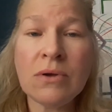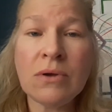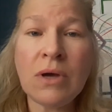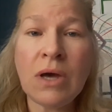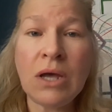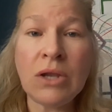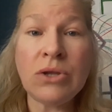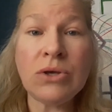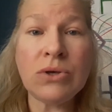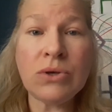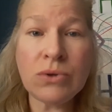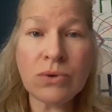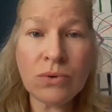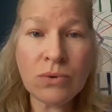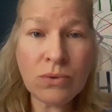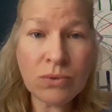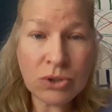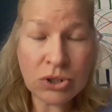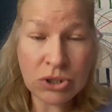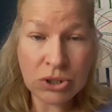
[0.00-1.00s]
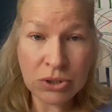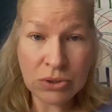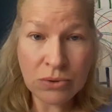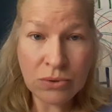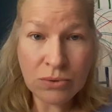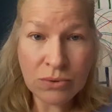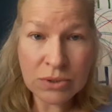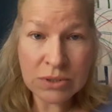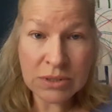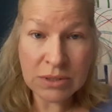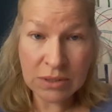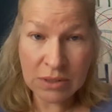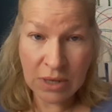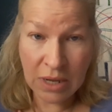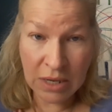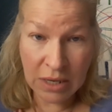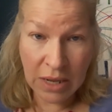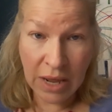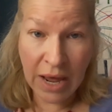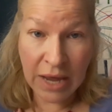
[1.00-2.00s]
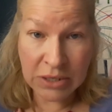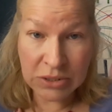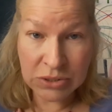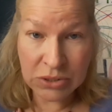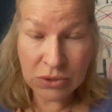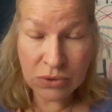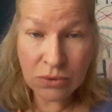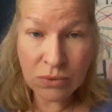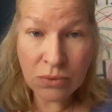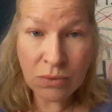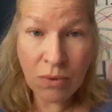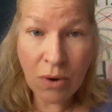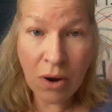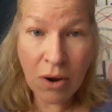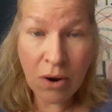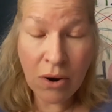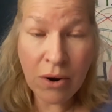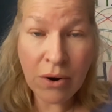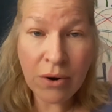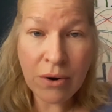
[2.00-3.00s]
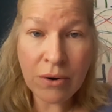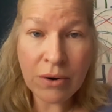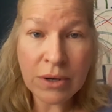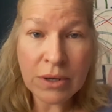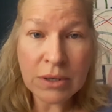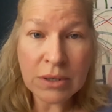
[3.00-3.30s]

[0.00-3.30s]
and you choose, as you are